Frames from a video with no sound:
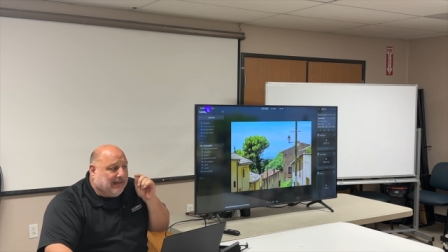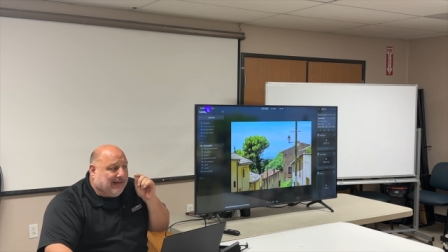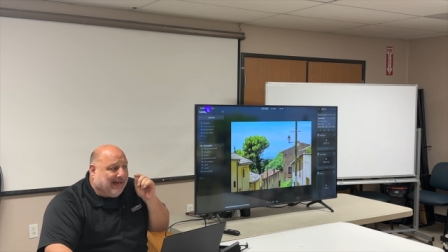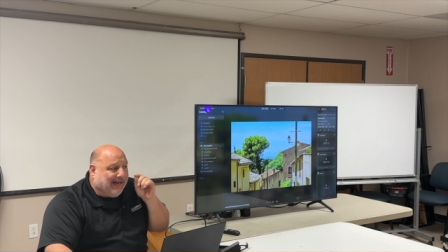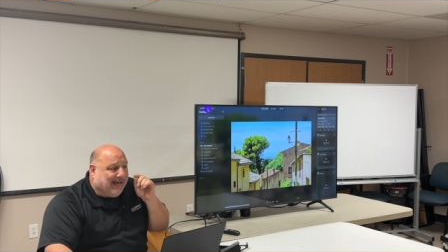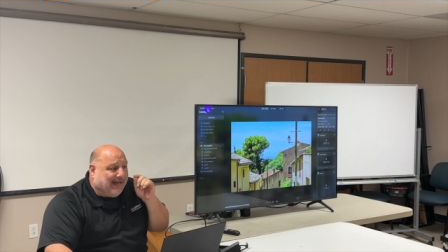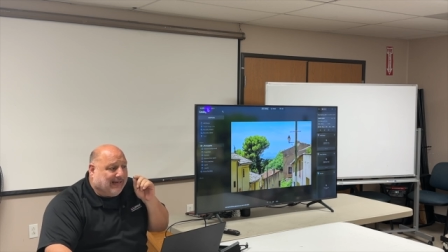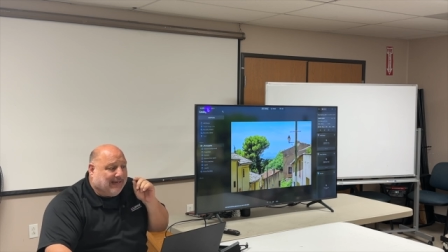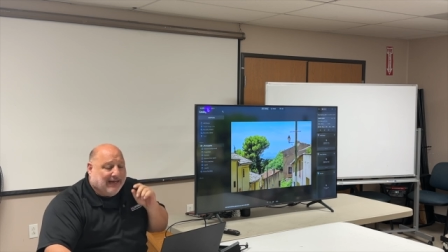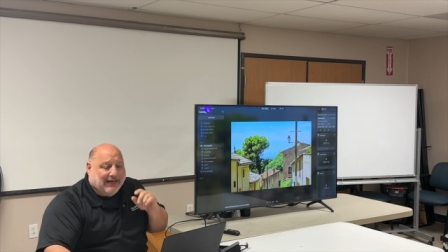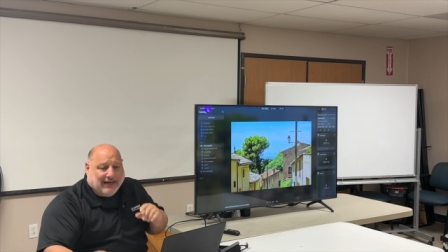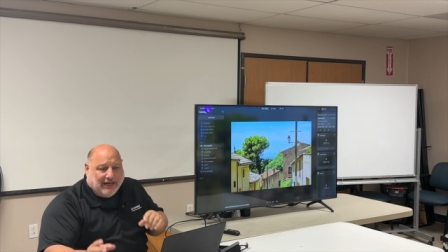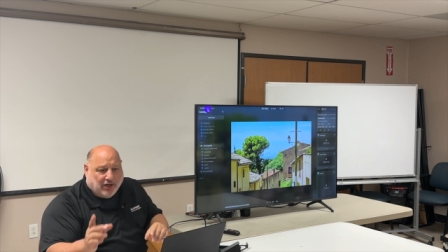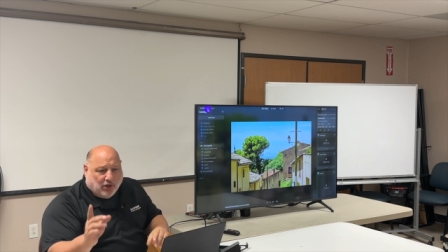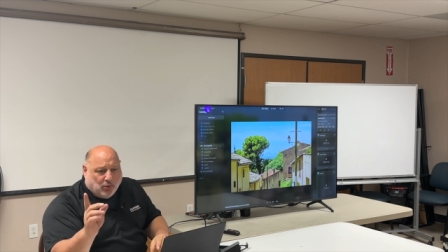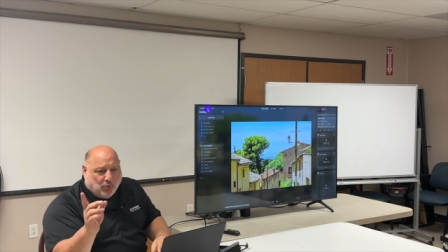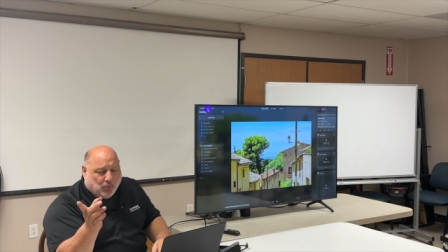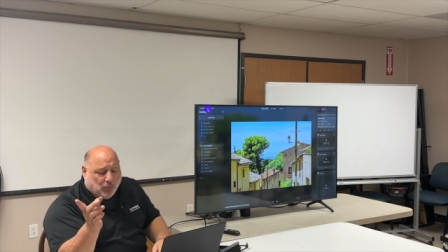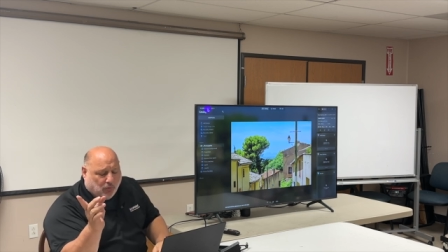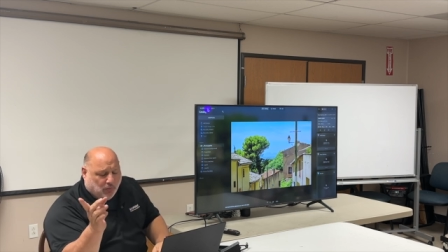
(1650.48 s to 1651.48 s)
And and I
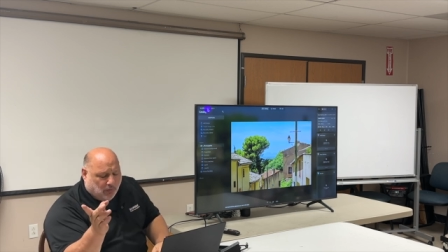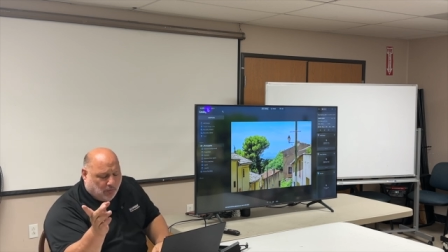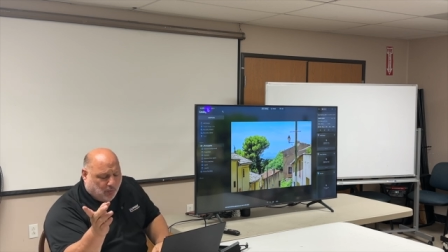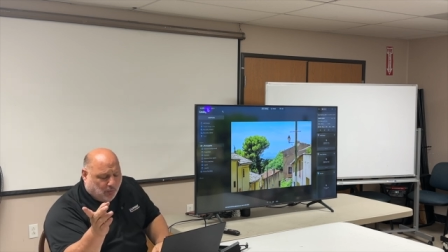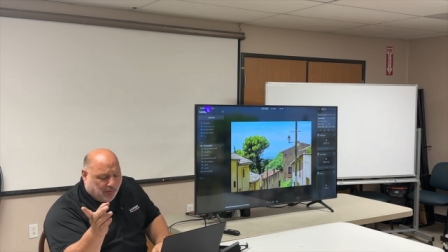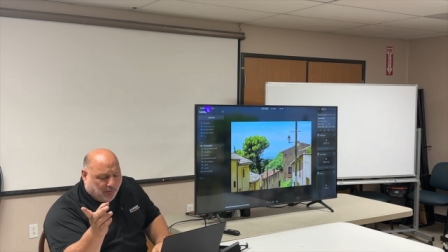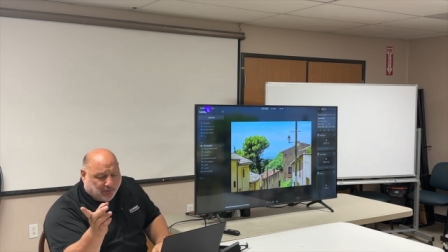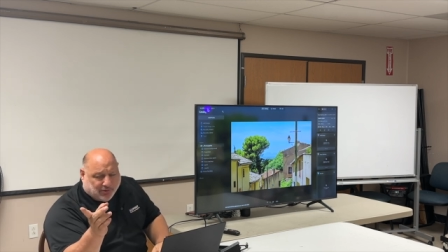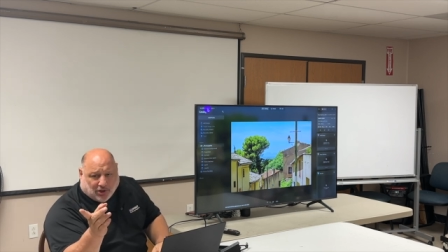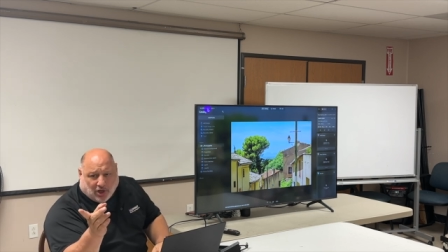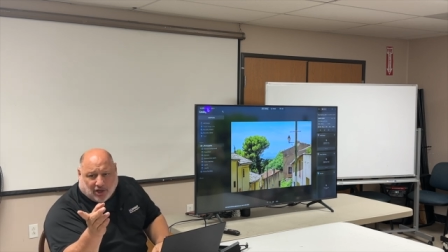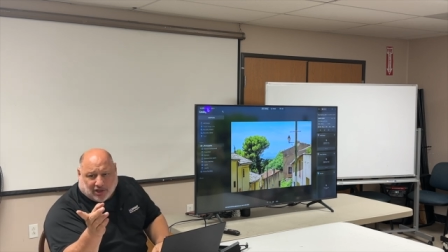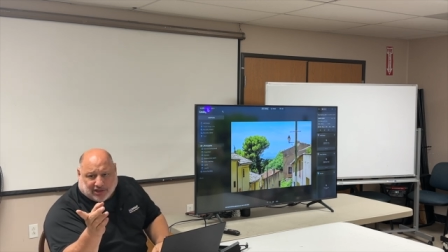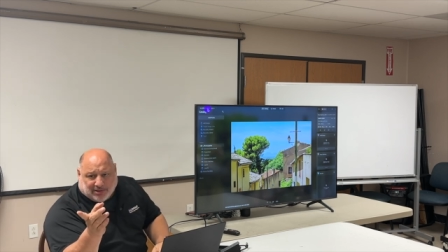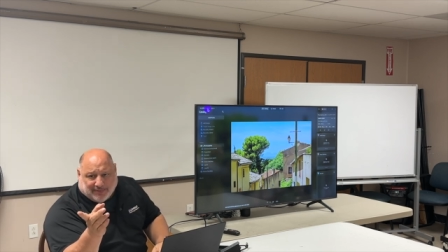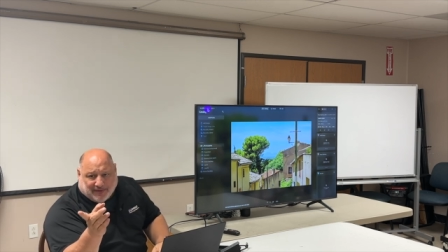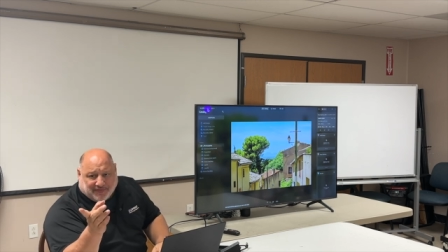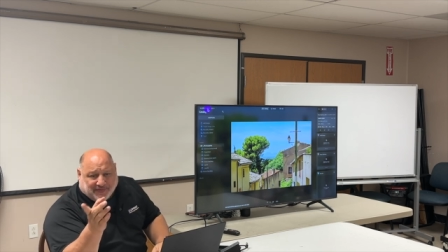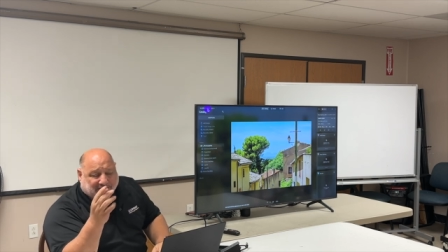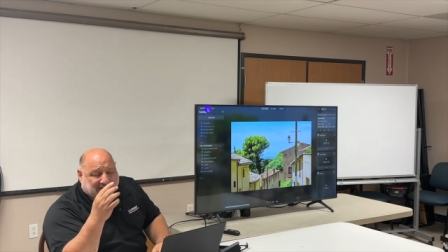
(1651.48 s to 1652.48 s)
know we were talking
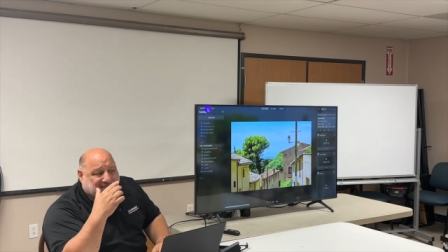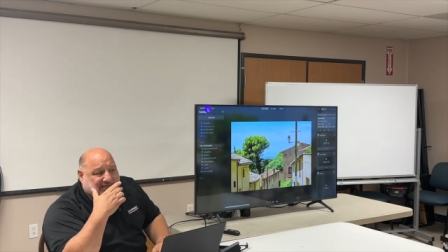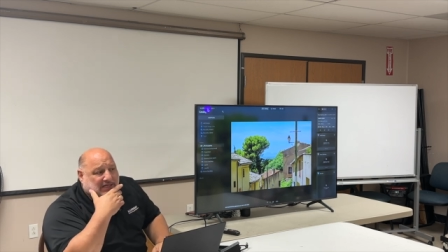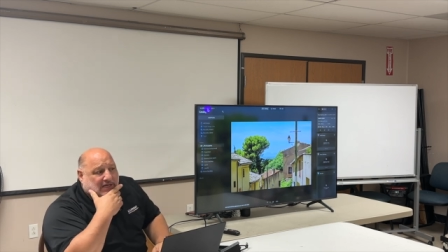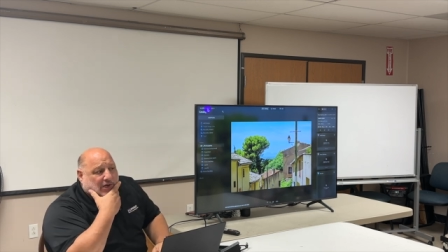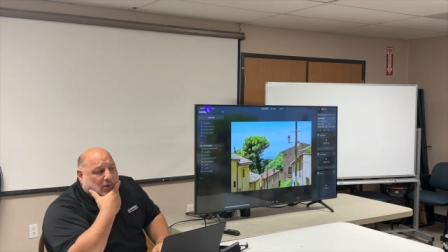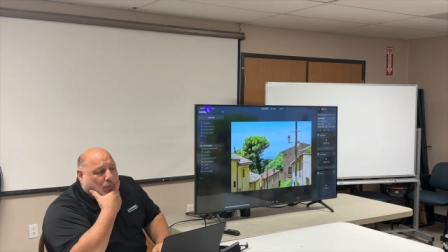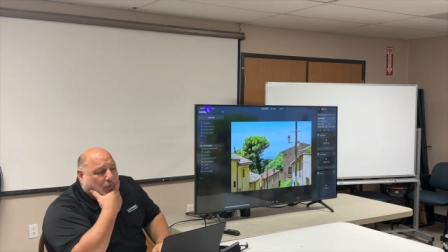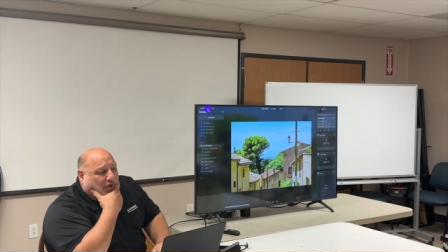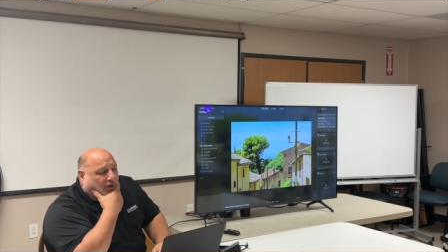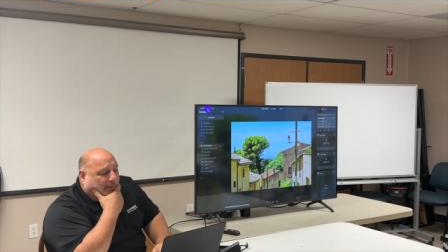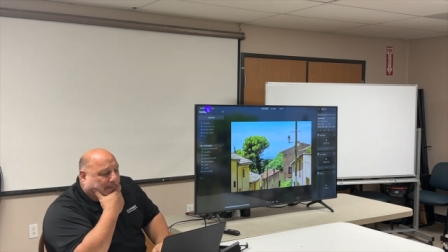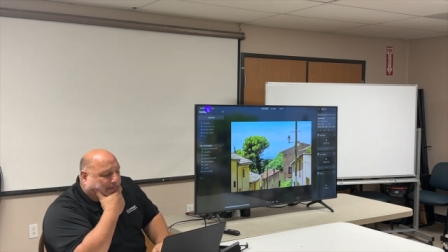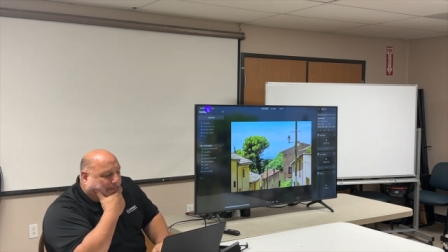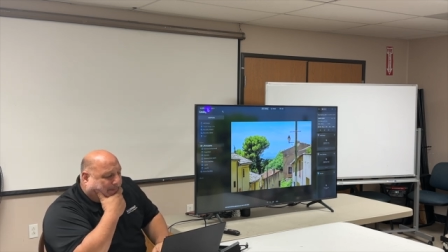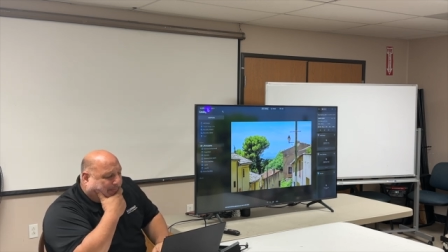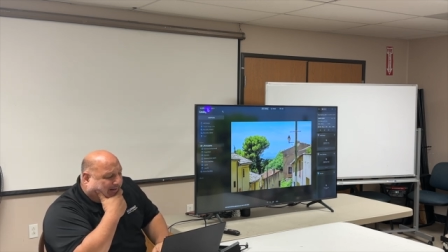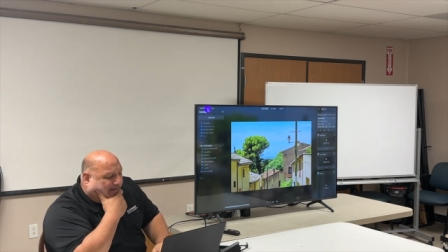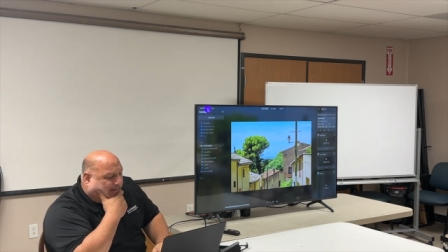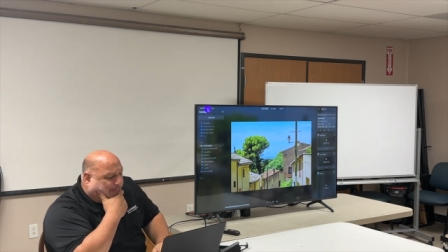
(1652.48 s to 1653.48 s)
about this where
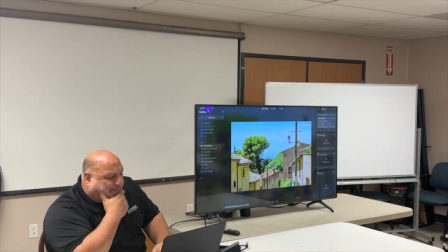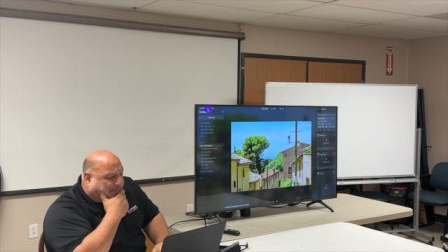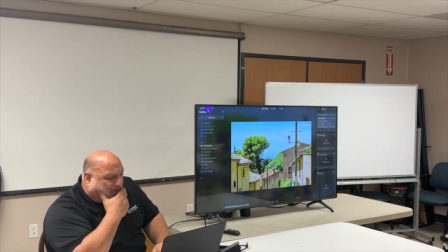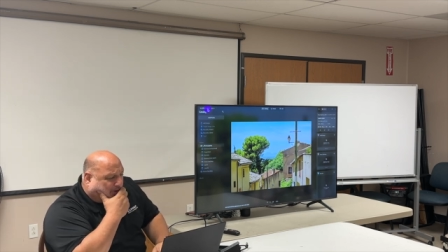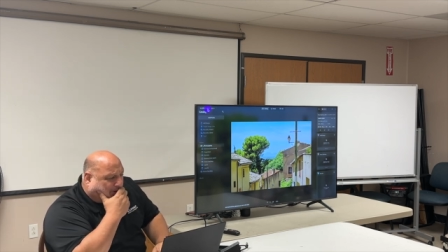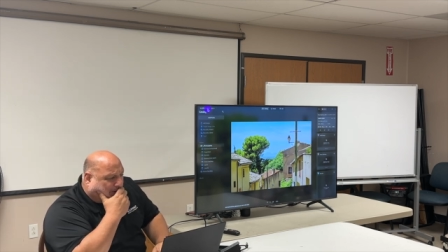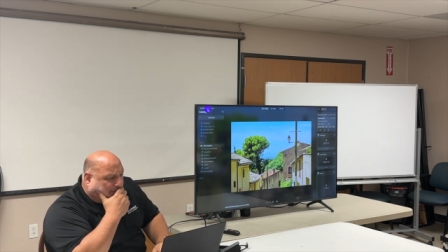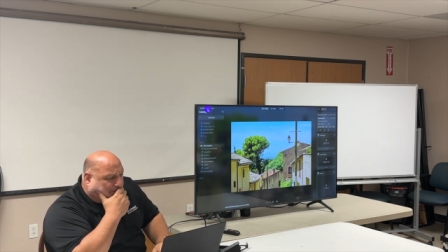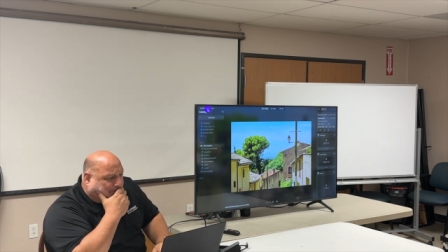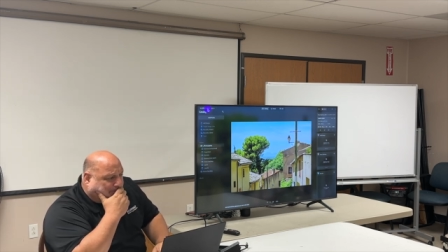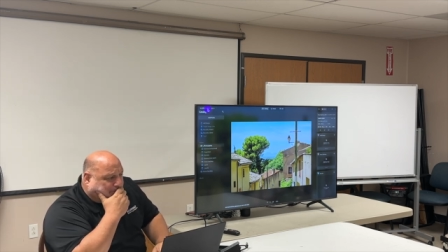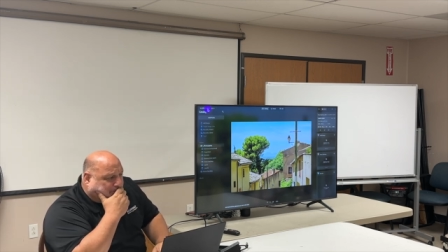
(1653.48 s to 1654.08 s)
people